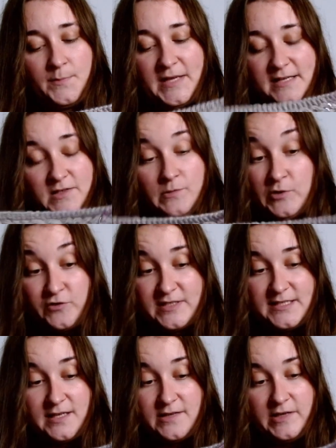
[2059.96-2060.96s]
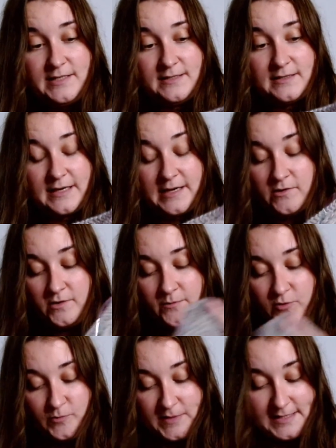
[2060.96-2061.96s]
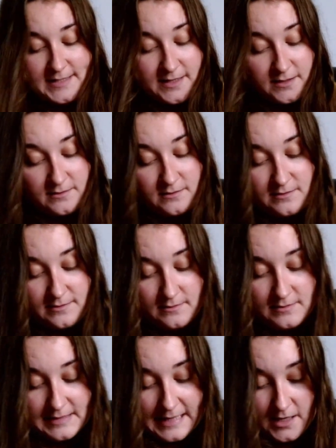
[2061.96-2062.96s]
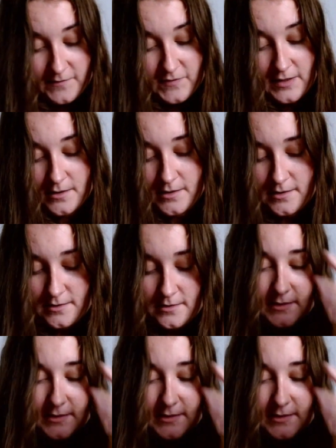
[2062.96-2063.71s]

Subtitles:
yeah, so I'm on the decreases now. I'm on my 2nd skein of the yarn,